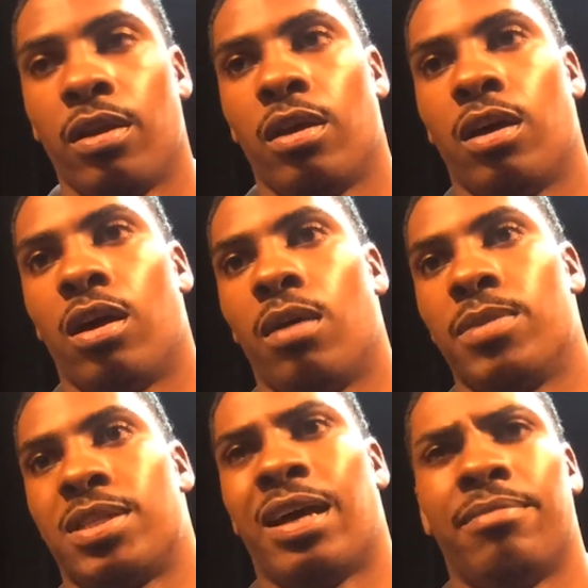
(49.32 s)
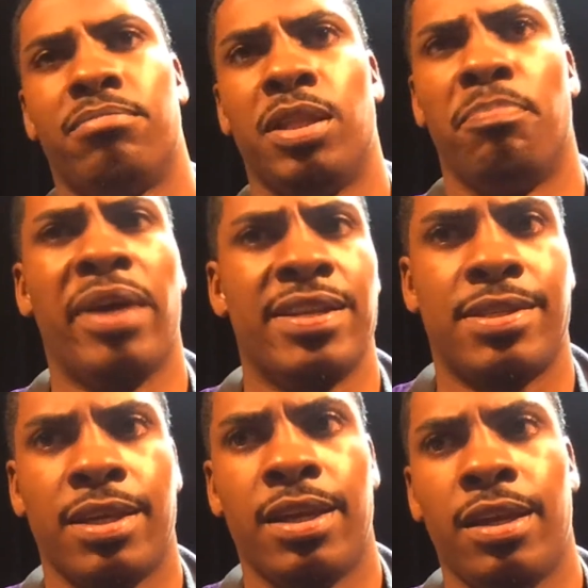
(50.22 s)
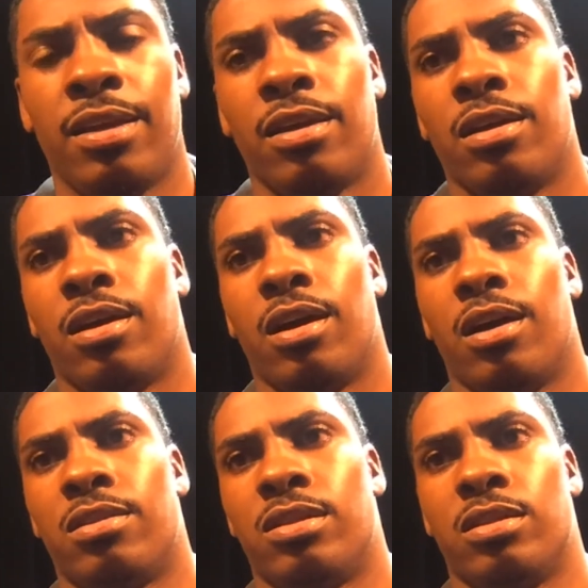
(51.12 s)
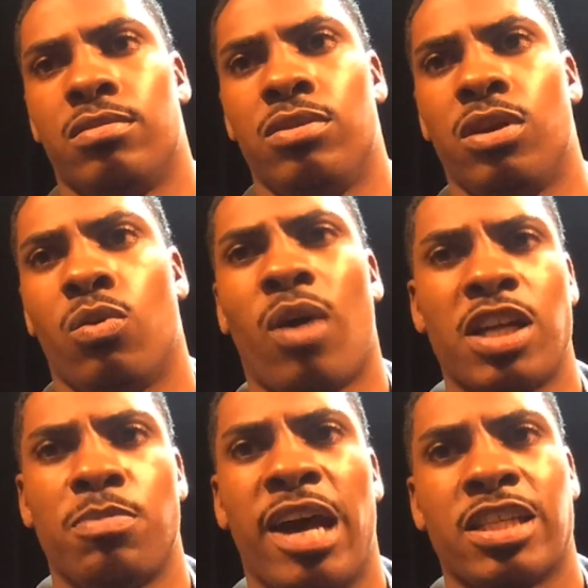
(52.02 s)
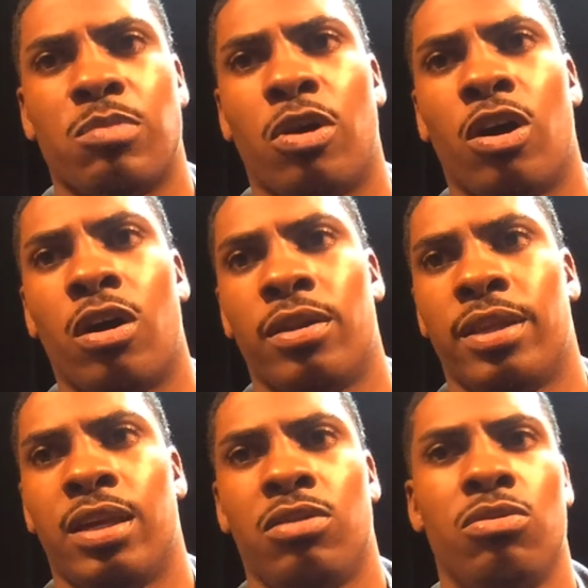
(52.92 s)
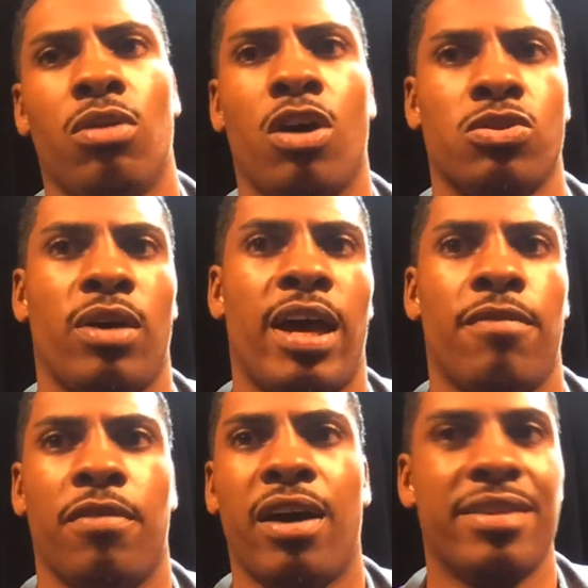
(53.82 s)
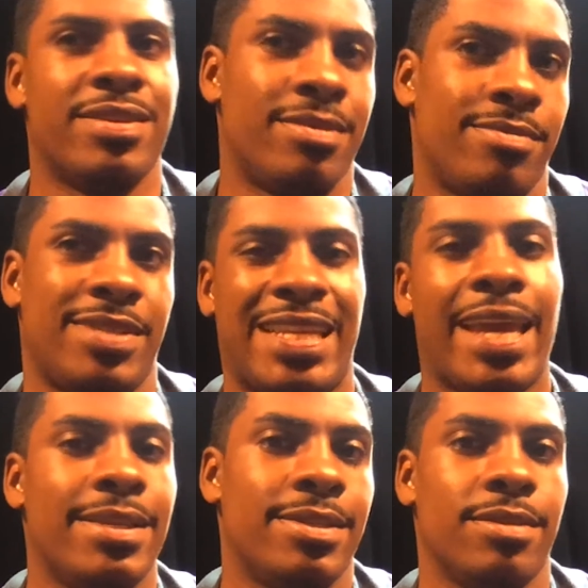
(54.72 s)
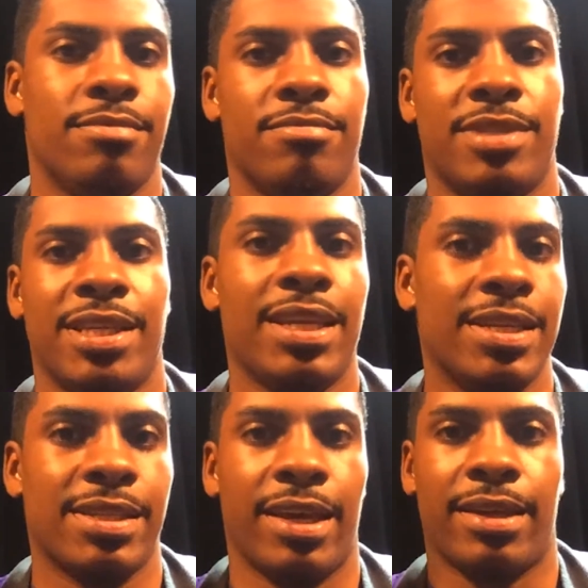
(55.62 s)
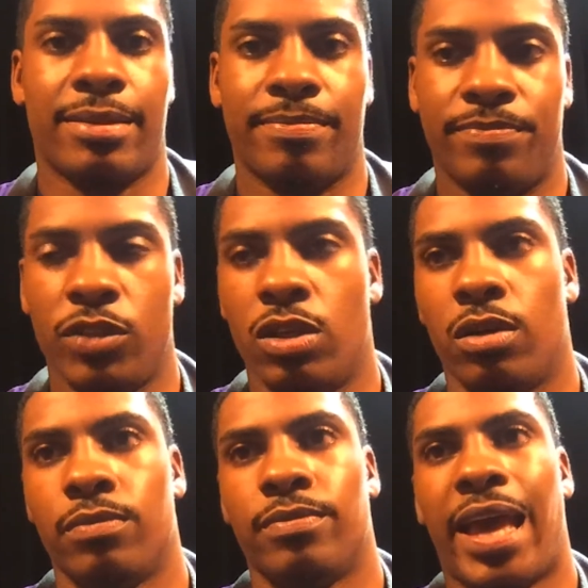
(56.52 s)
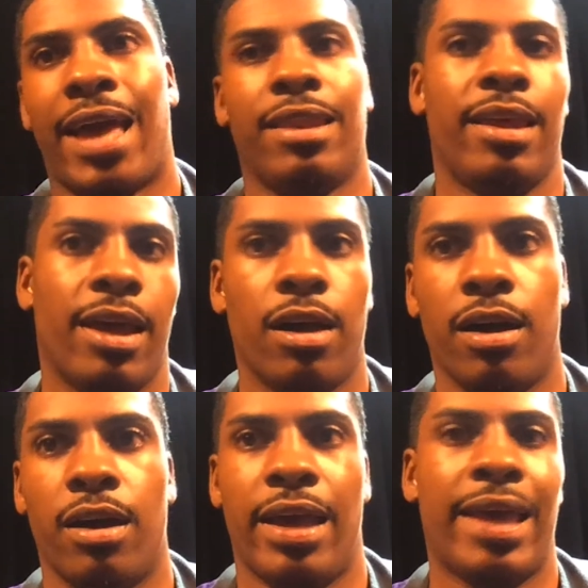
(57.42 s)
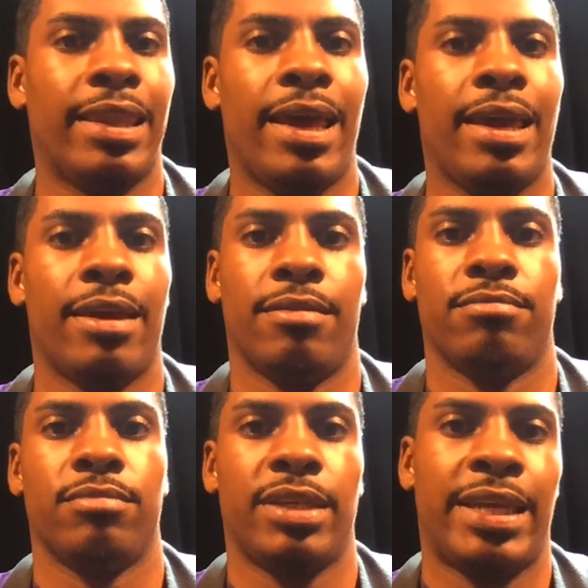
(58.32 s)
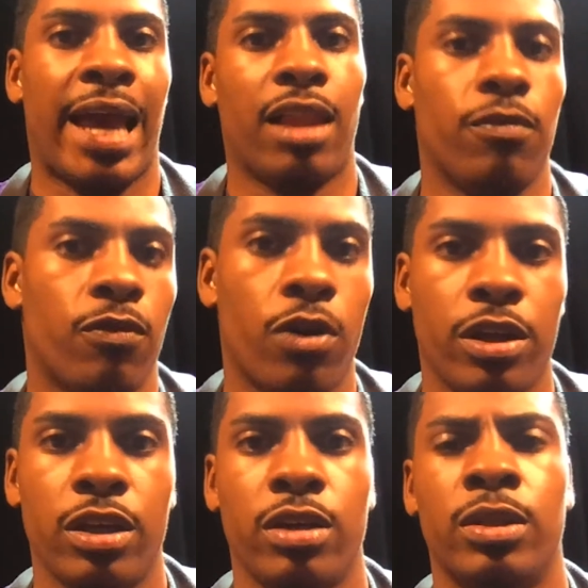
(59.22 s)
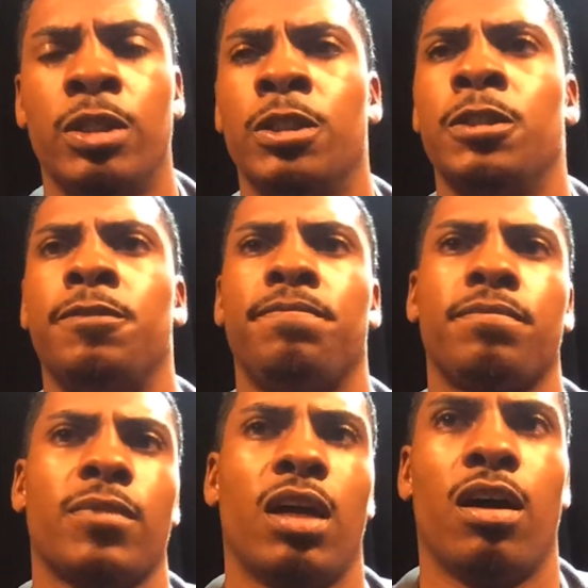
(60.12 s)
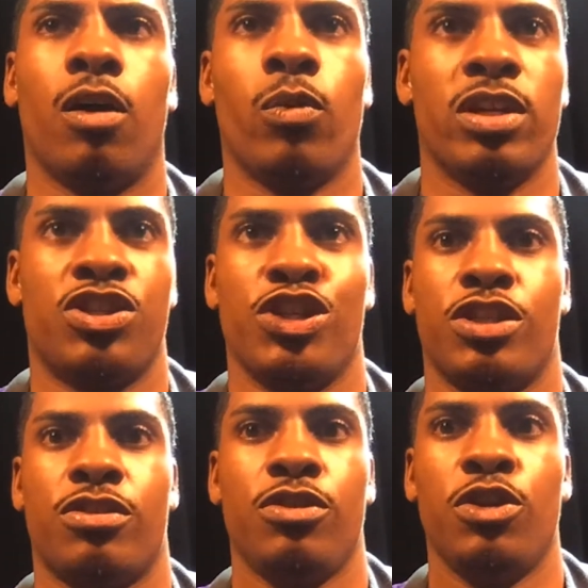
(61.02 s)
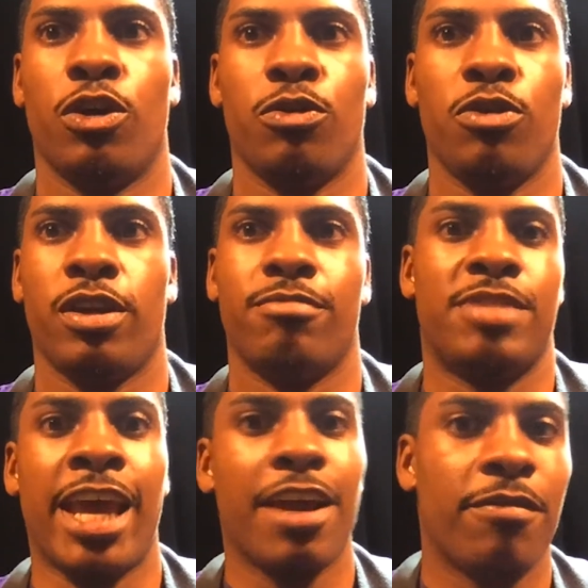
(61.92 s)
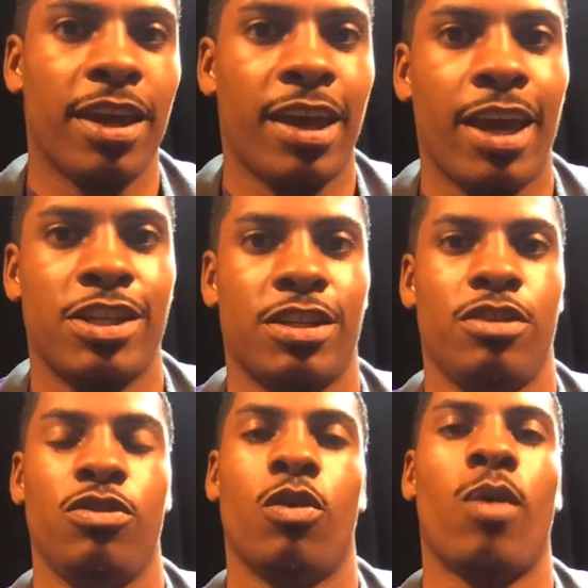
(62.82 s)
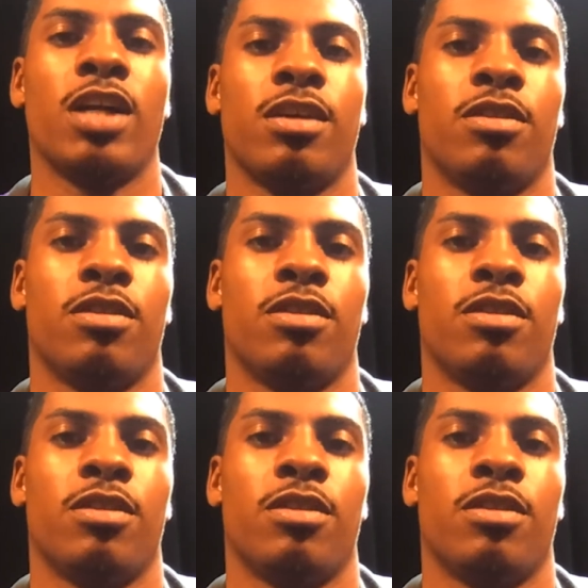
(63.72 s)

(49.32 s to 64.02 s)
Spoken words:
It's not the best city to, watch basketball. And then you also have other states and cities like, LA and California, where it's just, you can take a vacation and, watch others